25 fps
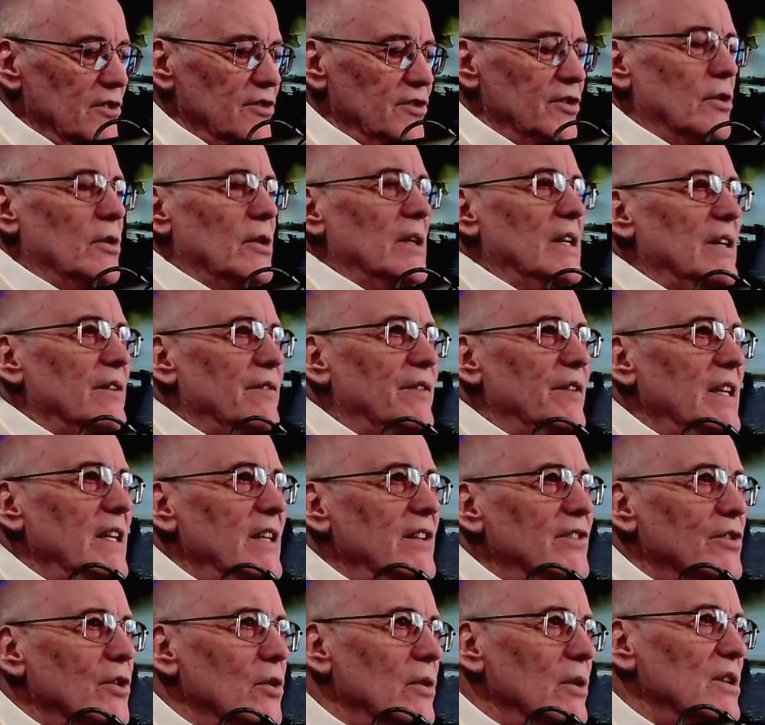So if
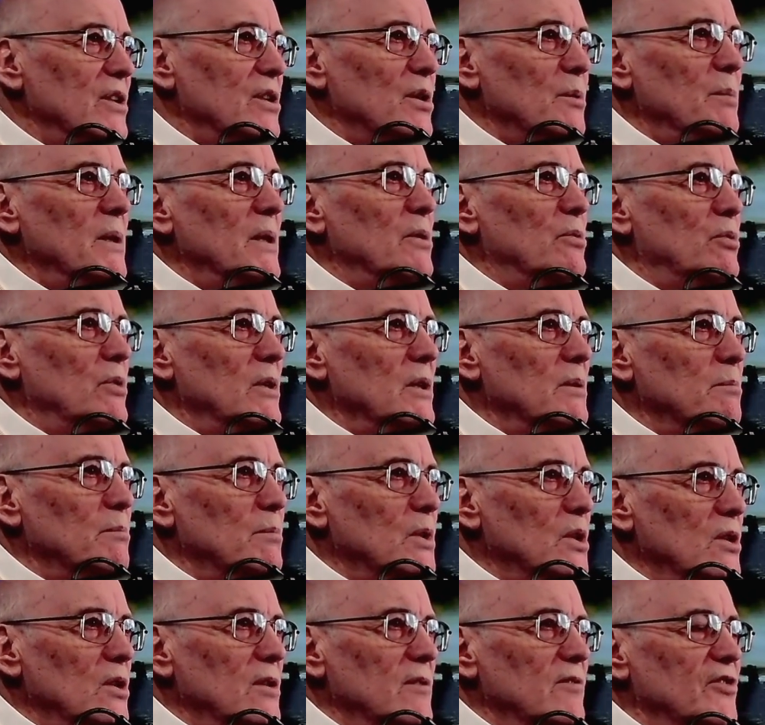he's going to be
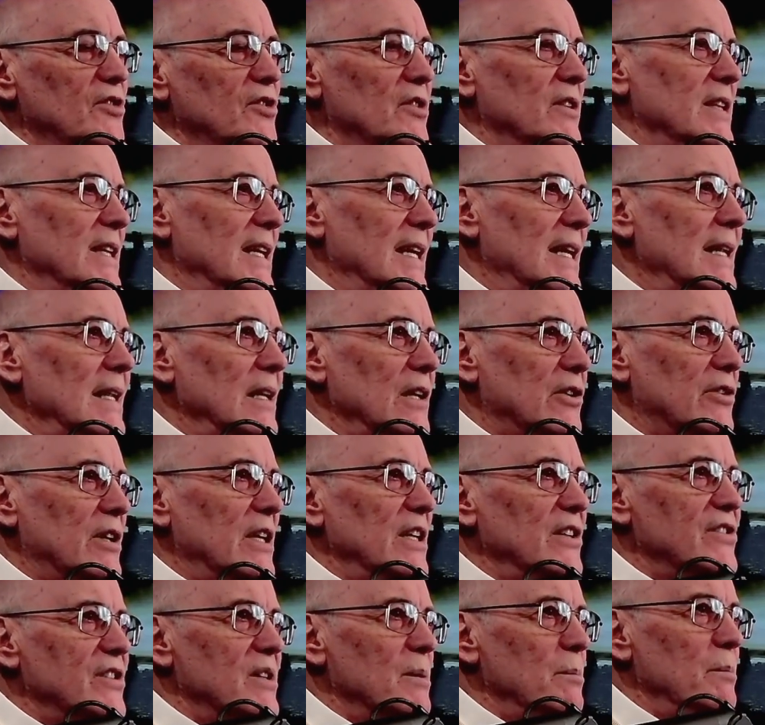removed so the
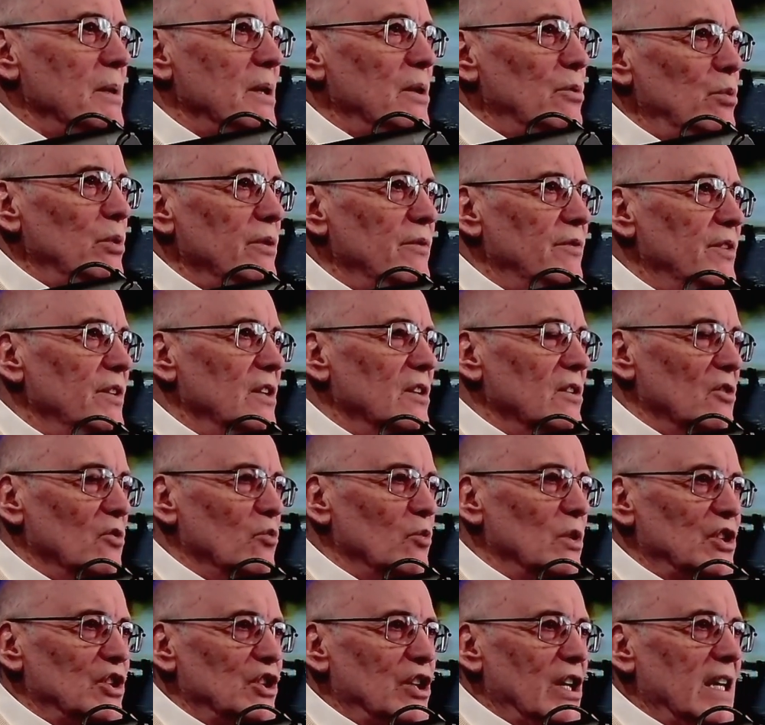Antichrist can be revealed,
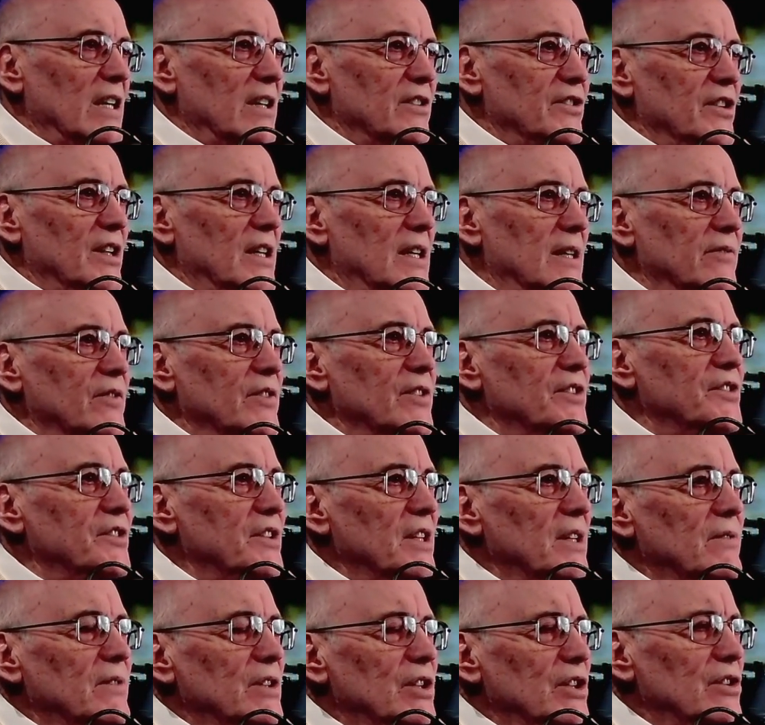which kicks off the
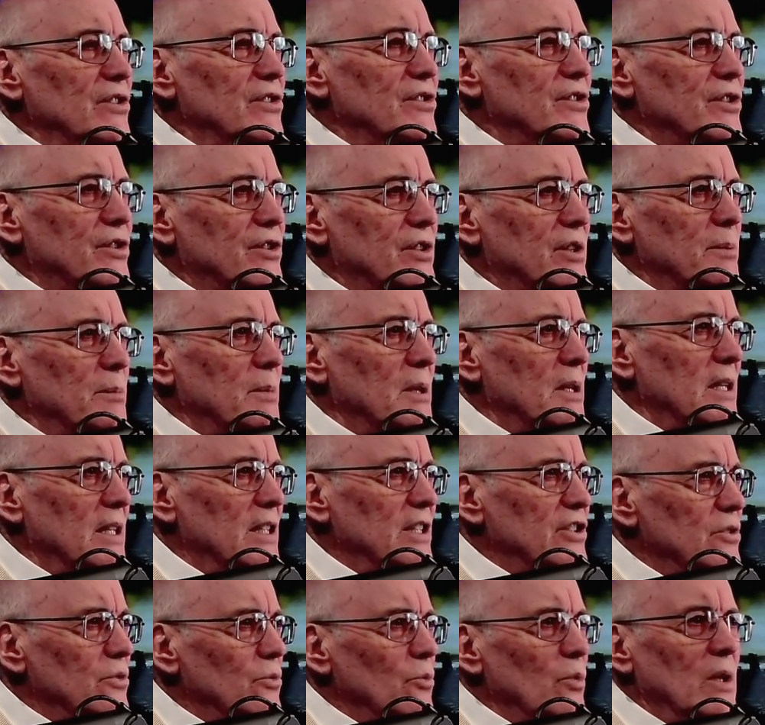7 years of
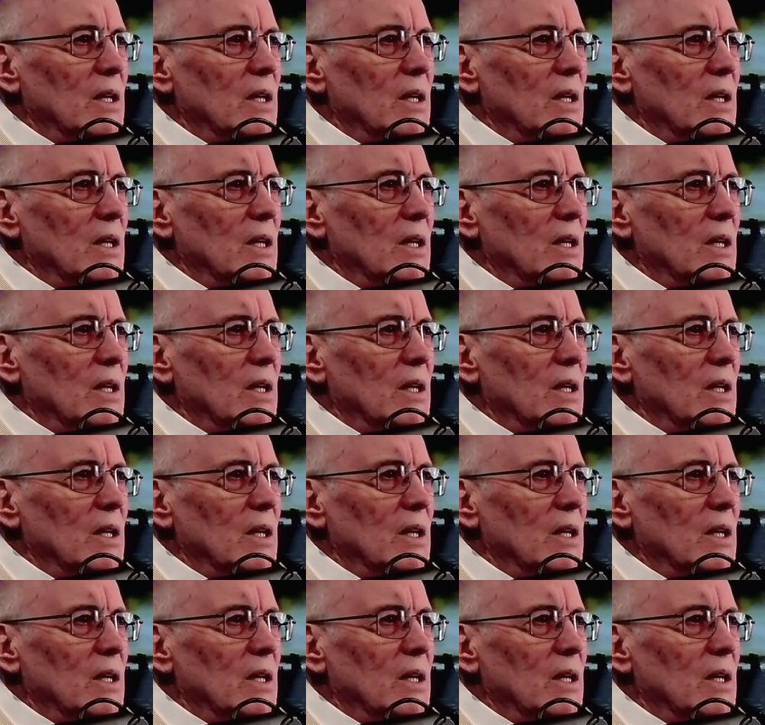tribulation,